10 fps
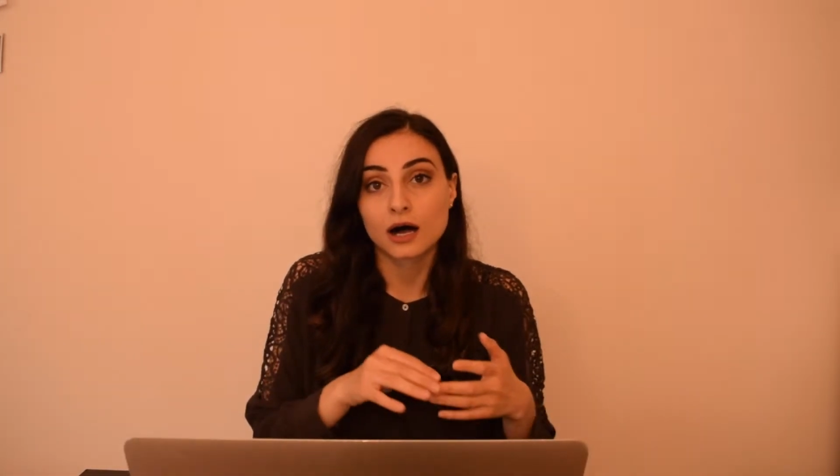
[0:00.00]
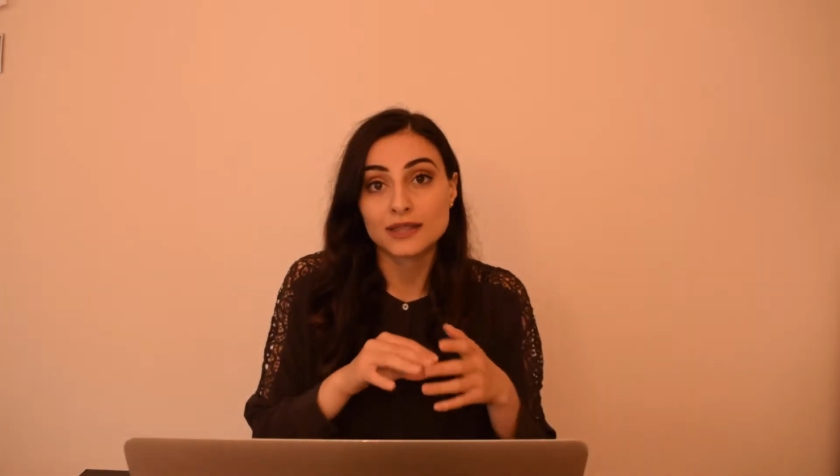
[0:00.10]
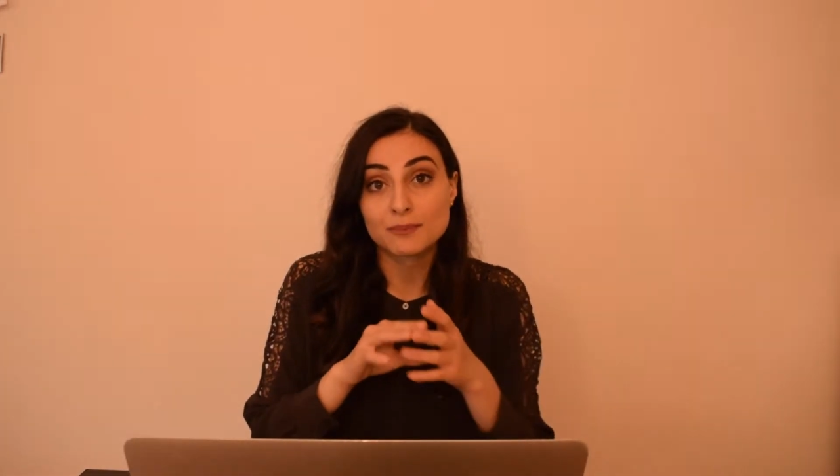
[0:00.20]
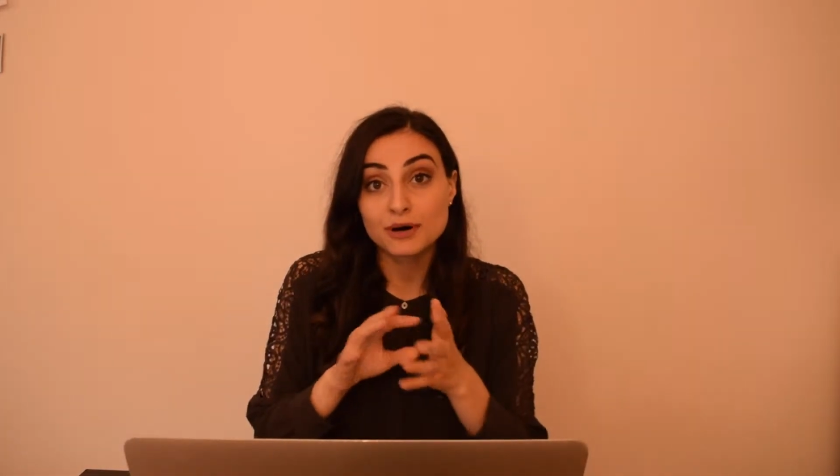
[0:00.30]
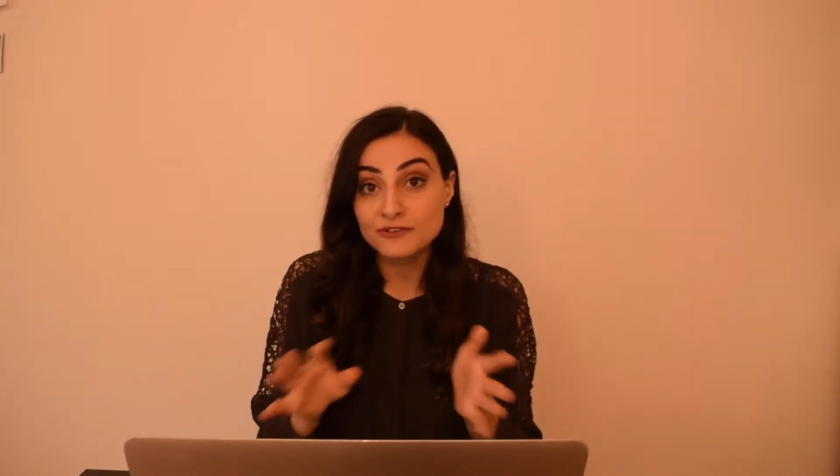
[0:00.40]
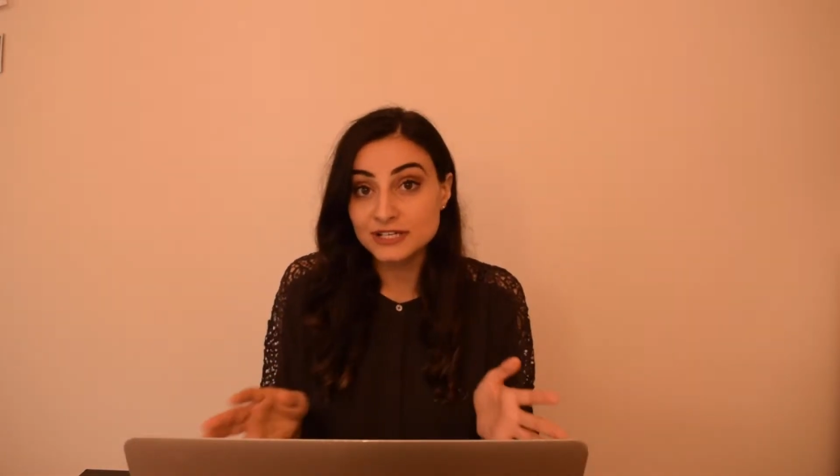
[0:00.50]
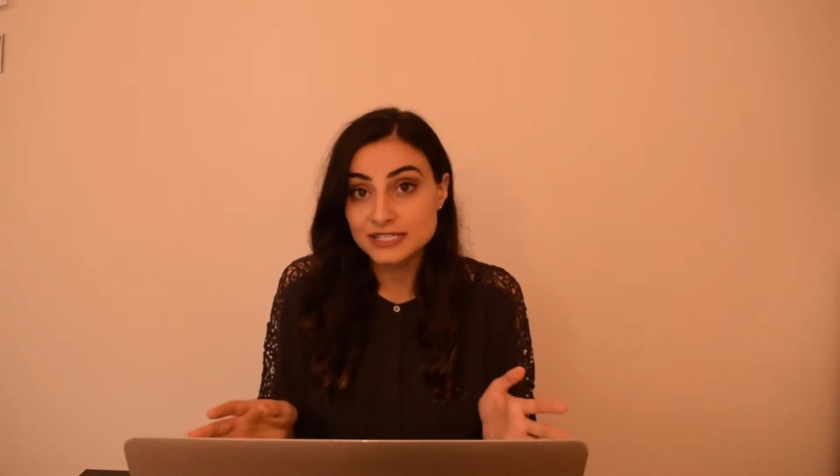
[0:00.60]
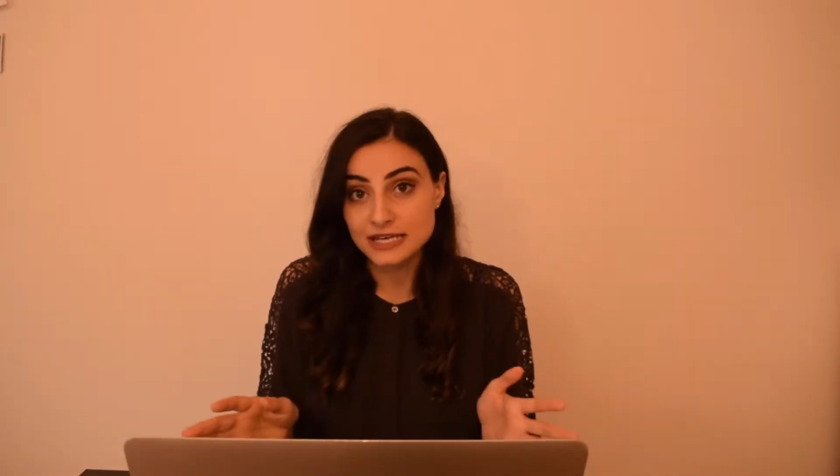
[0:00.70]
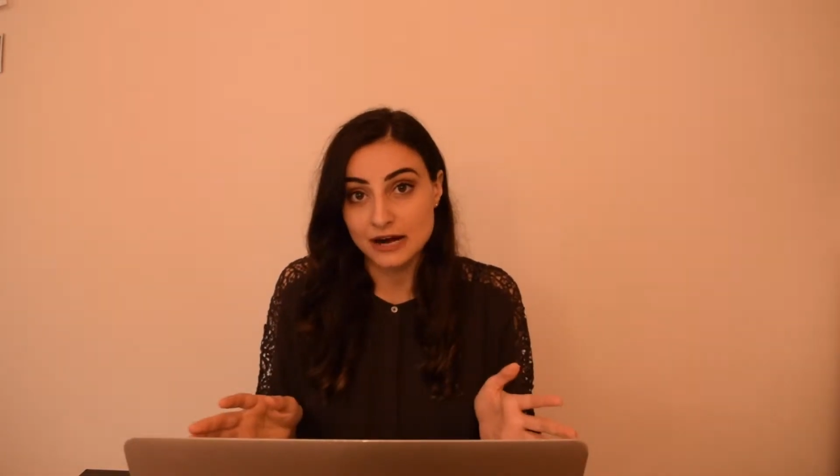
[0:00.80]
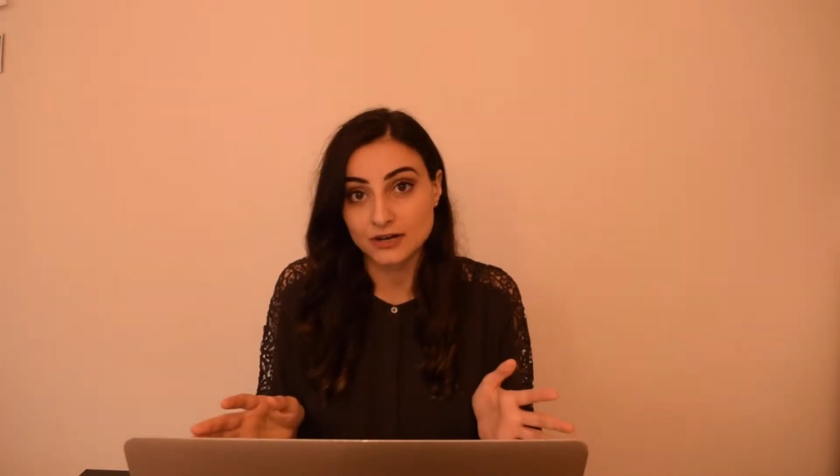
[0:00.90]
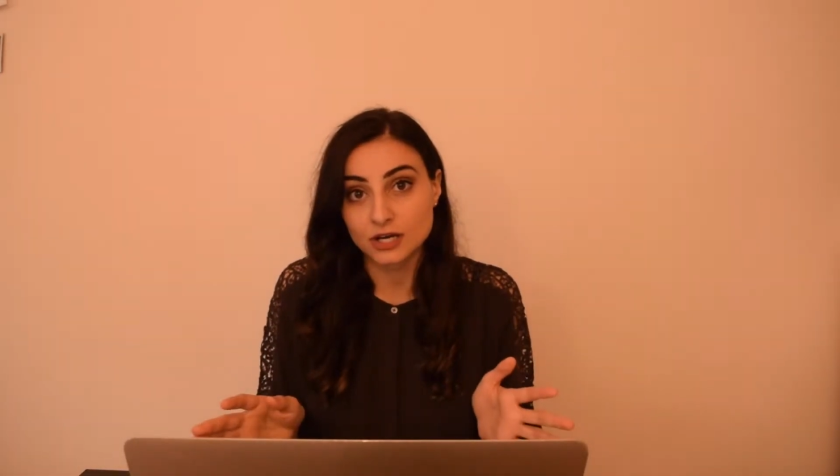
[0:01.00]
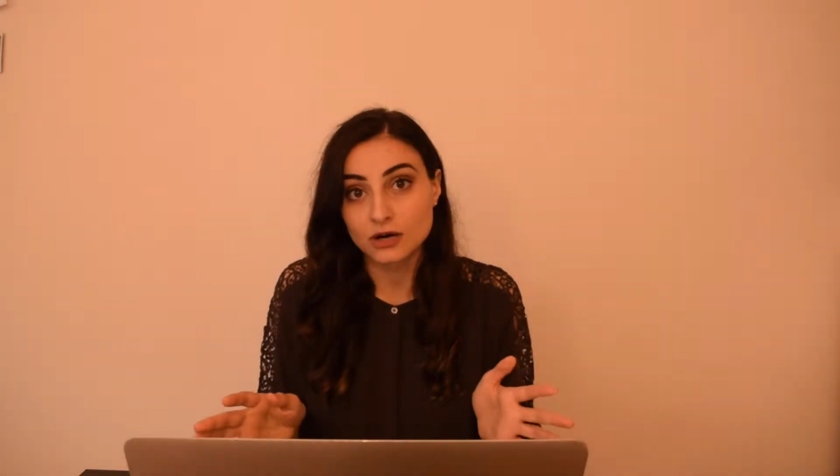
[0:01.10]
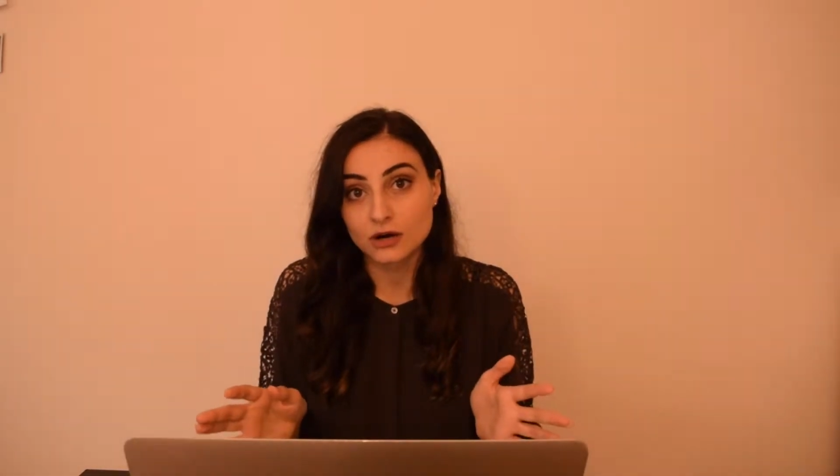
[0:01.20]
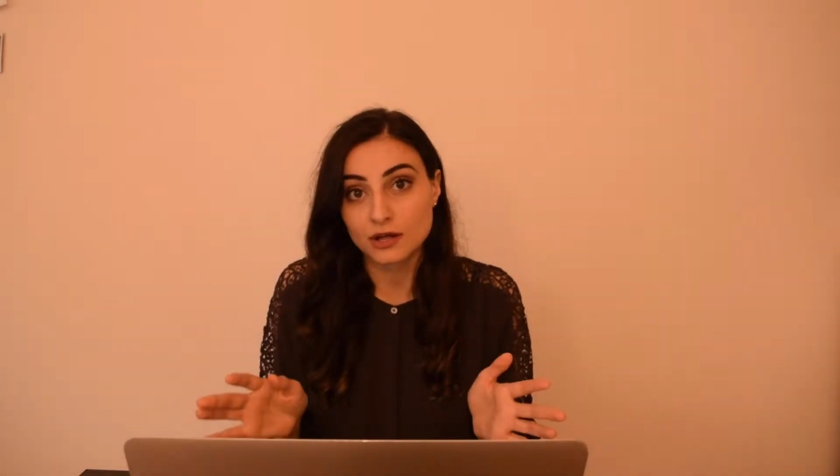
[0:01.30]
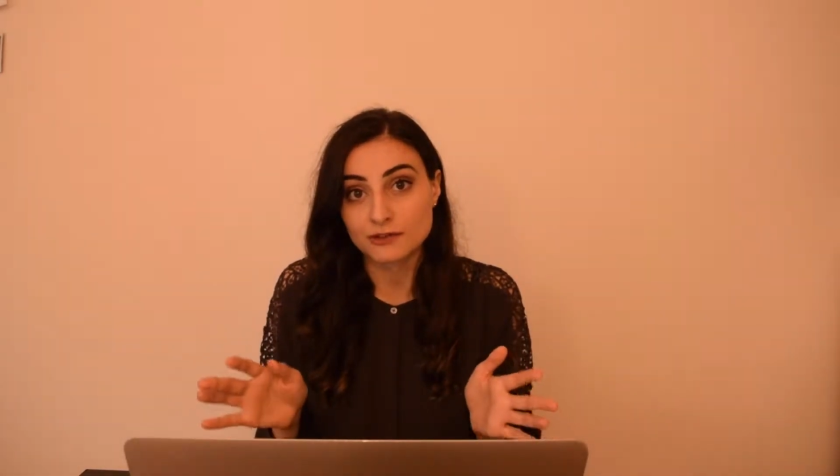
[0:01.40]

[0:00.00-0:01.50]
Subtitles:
In the perfect scenario,